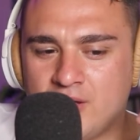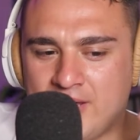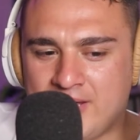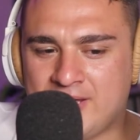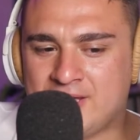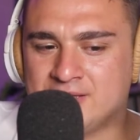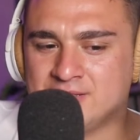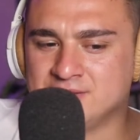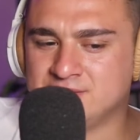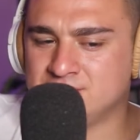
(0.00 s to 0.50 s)

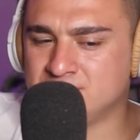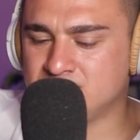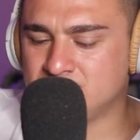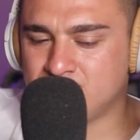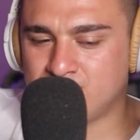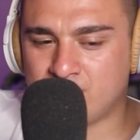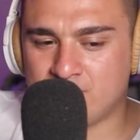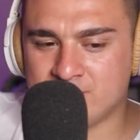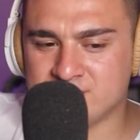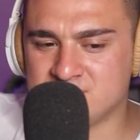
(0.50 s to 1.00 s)
And
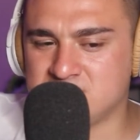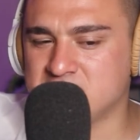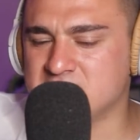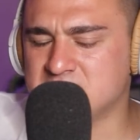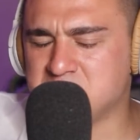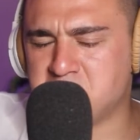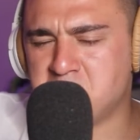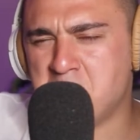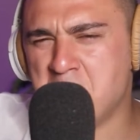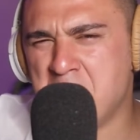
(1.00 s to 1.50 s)
bro,
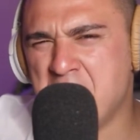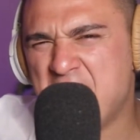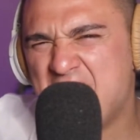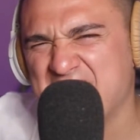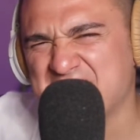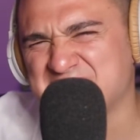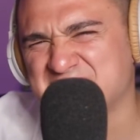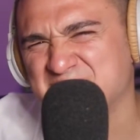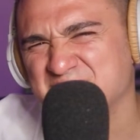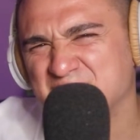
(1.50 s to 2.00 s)
she's
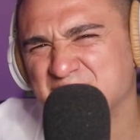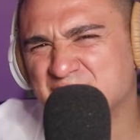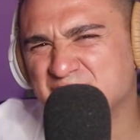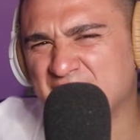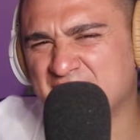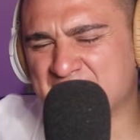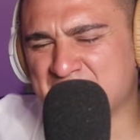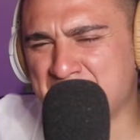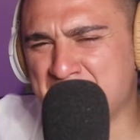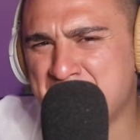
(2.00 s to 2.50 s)
massive,
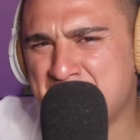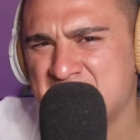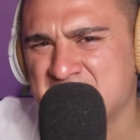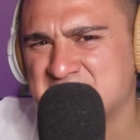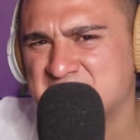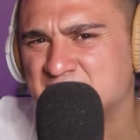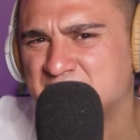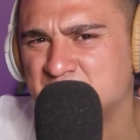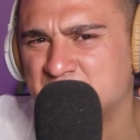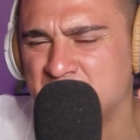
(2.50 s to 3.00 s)
like
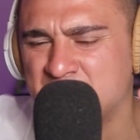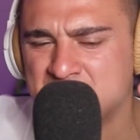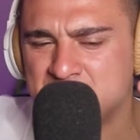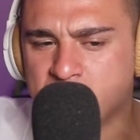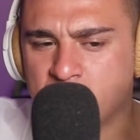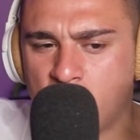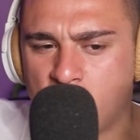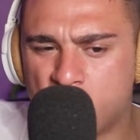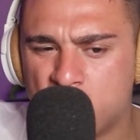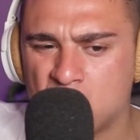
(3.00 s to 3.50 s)
massive
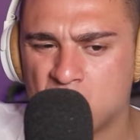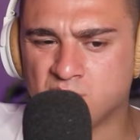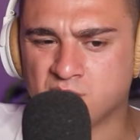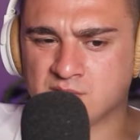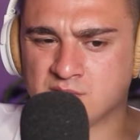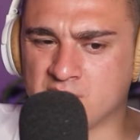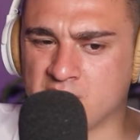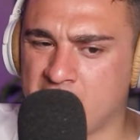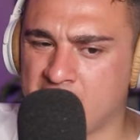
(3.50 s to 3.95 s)
around the world.